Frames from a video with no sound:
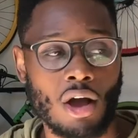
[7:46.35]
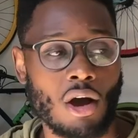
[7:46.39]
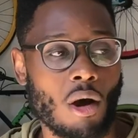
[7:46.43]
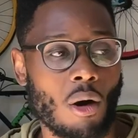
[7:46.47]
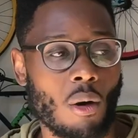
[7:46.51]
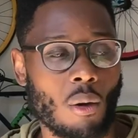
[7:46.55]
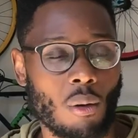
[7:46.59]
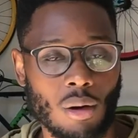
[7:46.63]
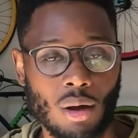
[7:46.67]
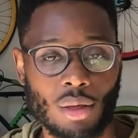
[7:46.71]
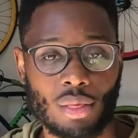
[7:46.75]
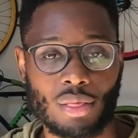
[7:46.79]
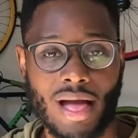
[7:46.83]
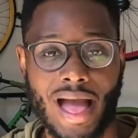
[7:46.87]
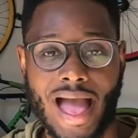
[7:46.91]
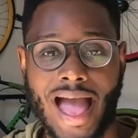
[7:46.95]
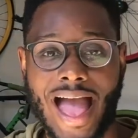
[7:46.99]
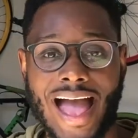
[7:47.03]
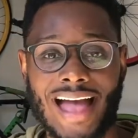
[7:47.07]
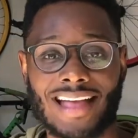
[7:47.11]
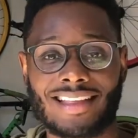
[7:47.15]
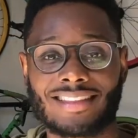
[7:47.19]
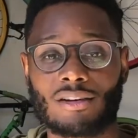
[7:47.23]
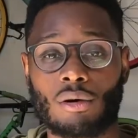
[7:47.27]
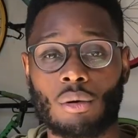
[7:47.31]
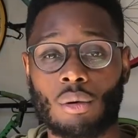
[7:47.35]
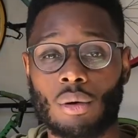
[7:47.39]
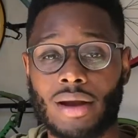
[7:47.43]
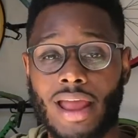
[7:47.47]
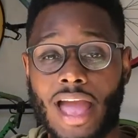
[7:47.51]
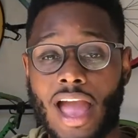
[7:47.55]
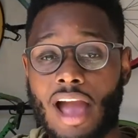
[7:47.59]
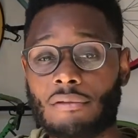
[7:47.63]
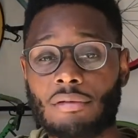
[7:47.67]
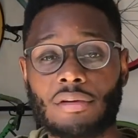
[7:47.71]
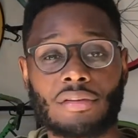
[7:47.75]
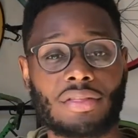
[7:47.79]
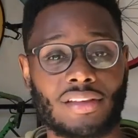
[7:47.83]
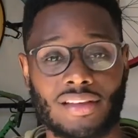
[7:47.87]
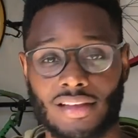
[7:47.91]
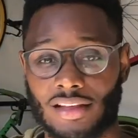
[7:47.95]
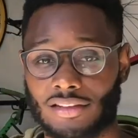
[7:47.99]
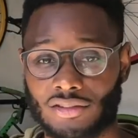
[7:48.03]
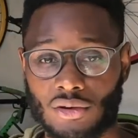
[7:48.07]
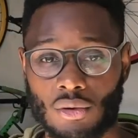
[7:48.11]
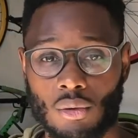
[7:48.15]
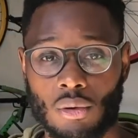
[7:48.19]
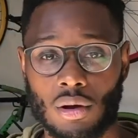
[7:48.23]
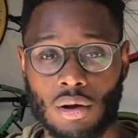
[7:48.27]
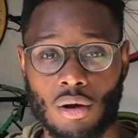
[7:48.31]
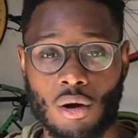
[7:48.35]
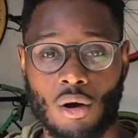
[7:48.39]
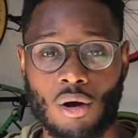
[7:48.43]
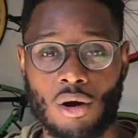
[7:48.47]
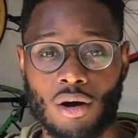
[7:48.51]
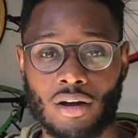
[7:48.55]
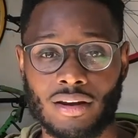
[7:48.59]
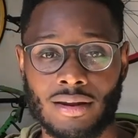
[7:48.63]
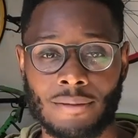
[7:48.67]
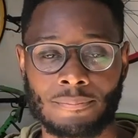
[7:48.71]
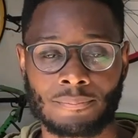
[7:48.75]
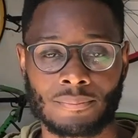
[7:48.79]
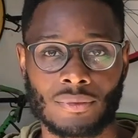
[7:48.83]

on that, on everything that's going on